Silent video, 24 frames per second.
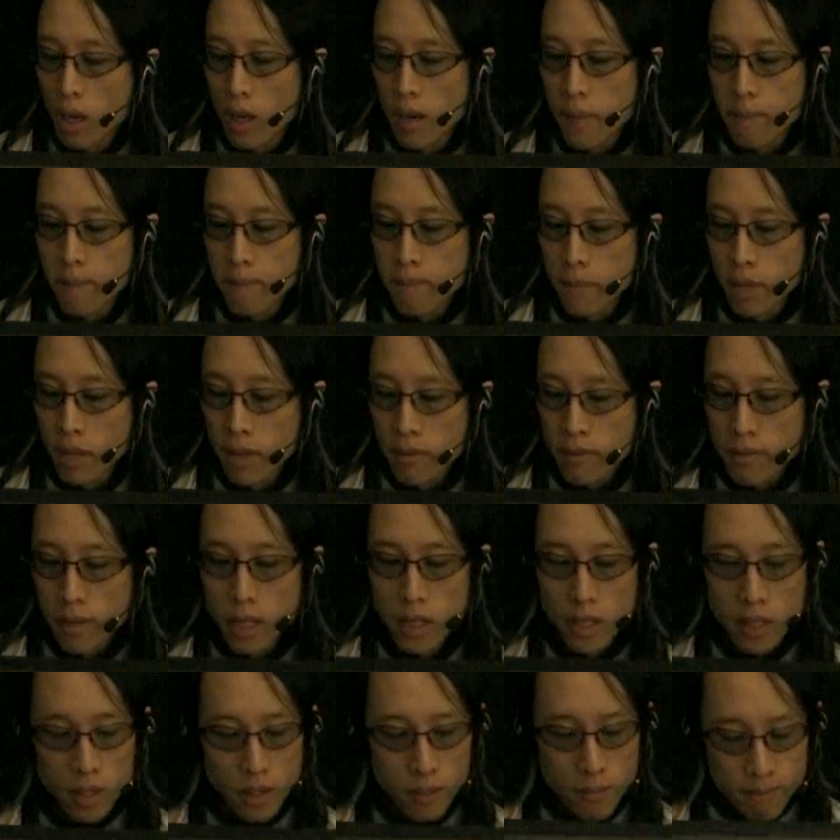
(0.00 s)
Um,
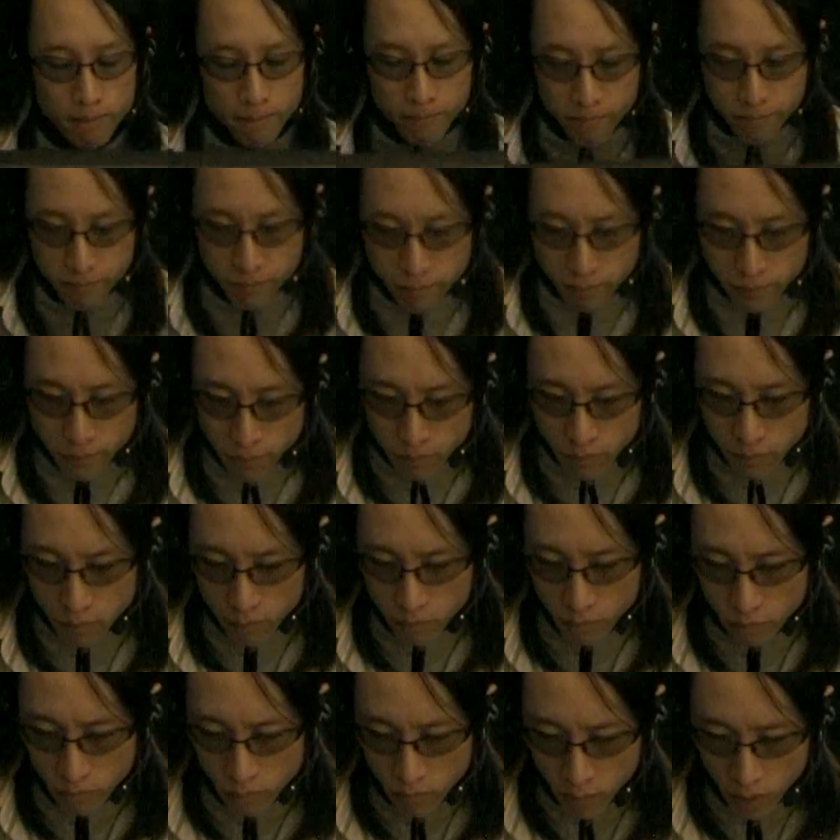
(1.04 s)
inventing
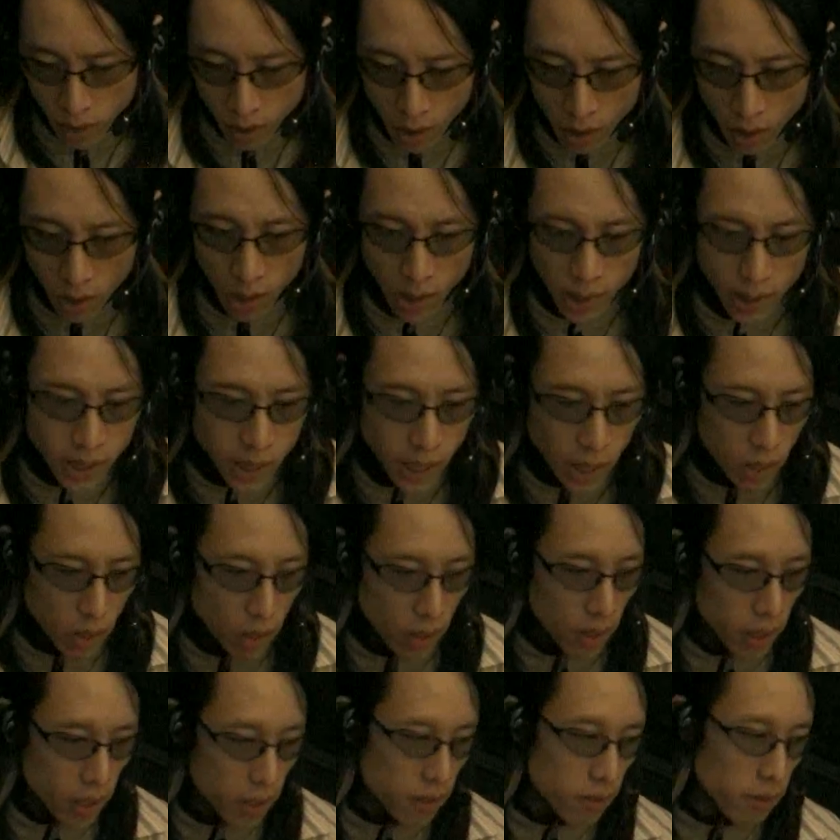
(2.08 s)
Let's
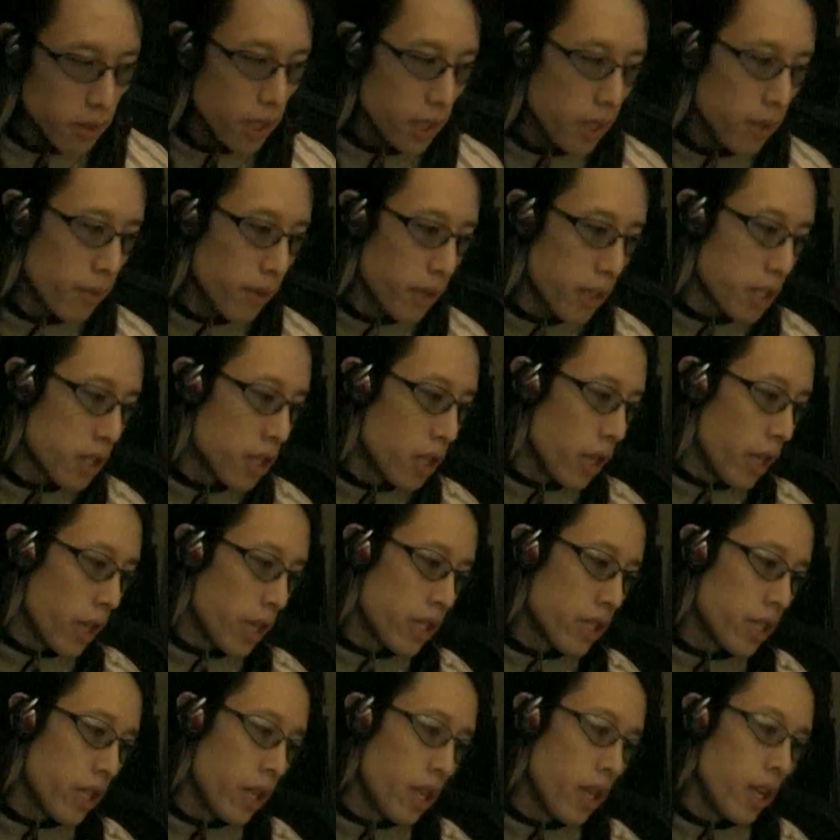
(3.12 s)
take a look at an invention like,